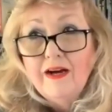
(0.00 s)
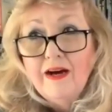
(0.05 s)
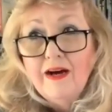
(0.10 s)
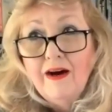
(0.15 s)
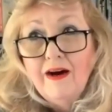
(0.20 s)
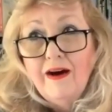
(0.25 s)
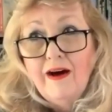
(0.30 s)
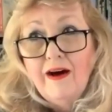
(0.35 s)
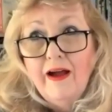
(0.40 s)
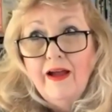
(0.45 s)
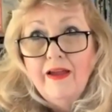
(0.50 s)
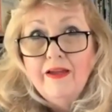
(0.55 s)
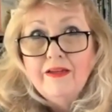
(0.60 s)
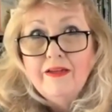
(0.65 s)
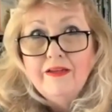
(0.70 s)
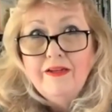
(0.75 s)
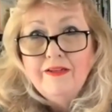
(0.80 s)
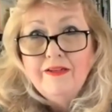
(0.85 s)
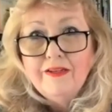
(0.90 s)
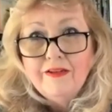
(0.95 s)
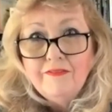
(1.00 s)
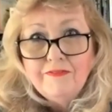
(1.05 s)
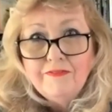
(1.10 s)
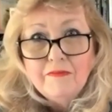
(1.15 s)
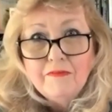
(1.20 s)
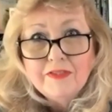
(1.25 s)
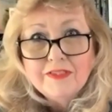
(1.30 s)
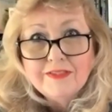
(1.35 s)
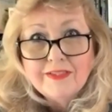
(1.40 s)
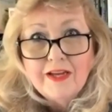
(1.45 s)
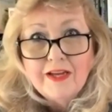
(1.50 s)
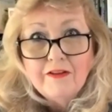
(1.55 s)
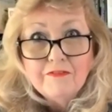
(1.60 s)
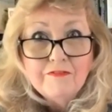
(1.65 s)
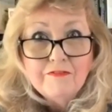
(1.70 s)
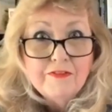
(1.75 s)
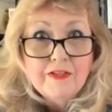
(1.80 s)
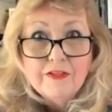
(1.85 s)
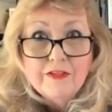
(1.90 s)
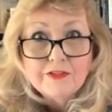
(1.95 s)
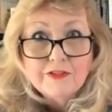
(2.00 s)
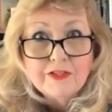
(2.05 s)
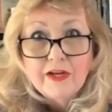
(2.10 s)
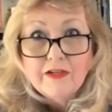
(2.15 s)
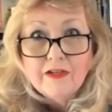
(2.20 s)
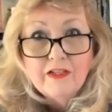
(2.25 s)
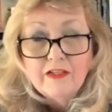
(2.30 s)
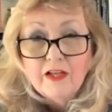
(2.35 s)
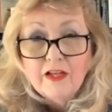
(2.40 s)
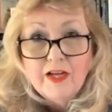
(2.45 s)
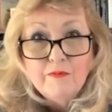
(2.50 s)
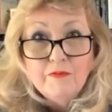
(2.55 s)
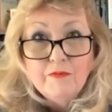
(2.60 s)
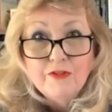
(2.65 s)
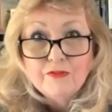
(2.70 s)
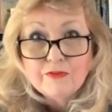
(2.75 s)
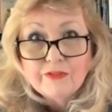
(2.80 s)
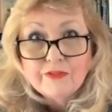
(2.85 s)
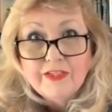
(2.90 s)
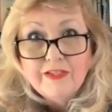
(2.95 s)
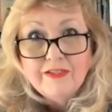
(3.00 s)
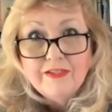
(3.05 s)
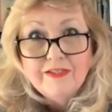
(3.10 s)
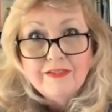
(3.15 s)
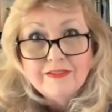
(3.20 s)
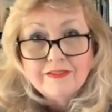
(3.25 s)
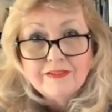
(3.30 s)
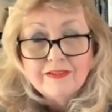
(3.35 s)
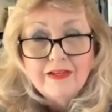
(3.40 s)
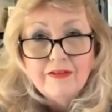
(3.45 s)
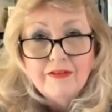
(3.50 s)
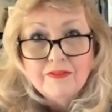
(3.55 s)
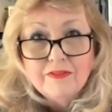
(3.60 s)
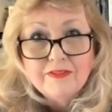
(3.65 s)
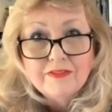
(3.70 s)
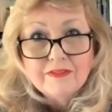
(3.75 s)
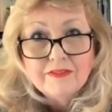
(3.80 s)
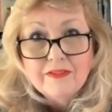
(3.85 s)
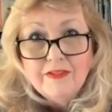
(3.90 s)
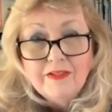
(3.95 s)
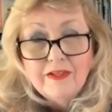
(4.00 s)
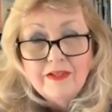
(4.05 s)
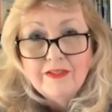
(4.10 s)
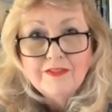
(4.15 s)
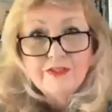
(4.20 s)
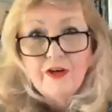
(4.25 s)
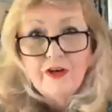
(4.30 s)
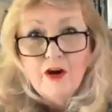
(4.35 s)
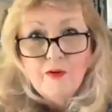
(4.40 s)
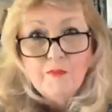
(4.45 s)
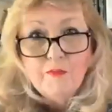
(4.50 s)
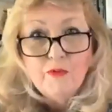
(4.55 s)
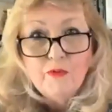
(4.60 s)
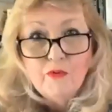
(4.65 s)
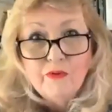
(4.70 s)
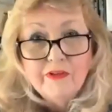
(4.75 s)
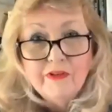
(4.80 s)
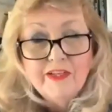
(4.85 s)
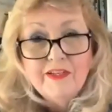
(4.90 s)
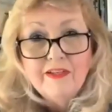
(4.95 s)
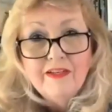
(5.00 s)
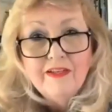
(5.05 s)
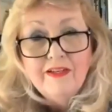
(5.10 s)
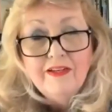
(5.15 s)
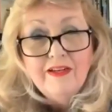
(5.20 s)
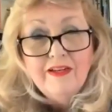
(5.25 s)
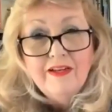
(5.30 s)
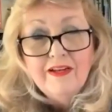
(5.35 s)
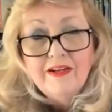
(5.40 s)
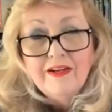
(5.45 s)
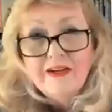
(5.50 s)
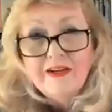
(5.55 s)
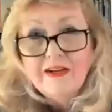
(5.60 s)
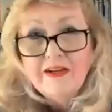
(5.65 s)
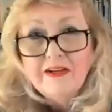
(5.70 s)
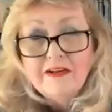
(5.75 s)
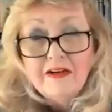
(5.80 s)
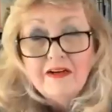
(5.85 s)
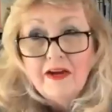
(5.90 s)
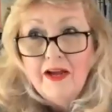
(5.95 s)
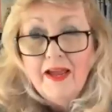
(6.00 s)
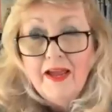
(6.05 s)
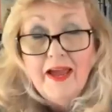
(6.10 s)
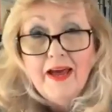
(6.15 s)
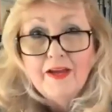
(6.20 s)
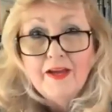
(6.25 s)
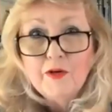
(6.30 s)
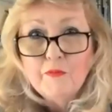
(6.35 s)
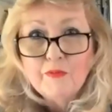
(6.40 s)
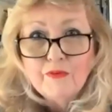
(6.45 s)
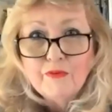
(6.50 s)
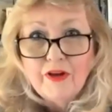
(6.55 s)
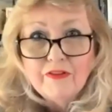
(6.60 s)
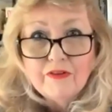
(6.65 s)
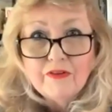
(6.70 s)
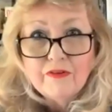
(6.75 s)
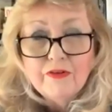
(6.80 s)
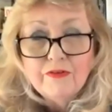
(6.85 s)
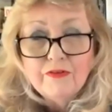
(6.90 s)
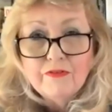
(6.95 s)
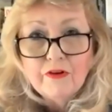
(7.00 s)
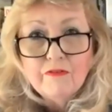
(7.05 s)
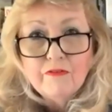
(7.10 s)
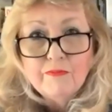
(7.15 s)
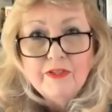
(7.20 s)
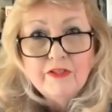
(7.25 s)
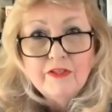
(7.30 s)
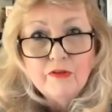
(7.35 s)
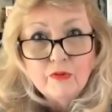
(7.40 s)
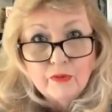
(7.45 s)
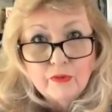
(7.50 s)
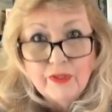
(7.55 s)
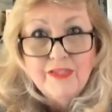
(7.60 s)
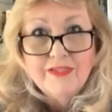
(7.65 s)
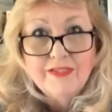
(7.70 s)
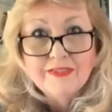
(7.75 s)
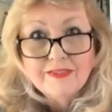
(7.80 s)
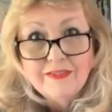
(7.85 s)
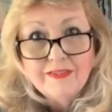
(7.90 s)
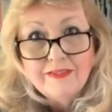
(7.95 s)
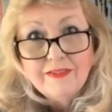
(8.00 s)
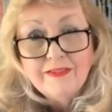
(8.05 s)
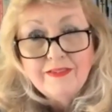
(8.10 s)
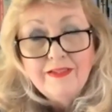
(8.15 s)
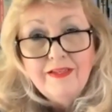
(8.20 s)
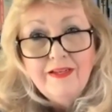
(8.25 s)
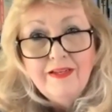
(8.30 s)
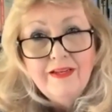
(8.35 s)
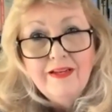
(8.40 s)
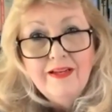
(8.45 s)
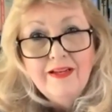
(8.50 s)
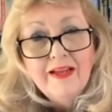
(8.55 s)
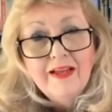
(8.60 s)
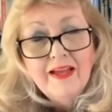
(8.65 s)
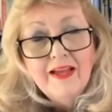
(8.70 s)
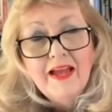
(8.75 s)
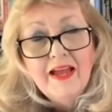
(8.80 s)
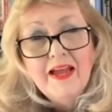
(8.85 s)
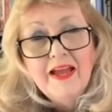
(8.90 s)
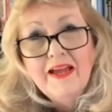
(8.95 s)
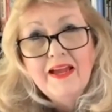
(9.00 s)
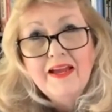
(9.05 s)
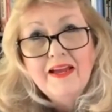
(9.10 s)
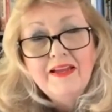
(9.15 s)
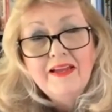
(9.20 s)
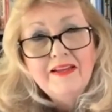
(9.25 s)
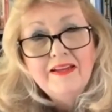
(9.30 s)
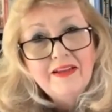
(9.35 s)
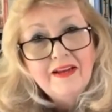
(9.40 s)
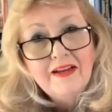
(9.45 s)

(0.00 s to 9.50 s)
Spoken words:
I can identify with Scout Finch. I climbed trees. I was a tomboy. I had a brother who drove me crazy. And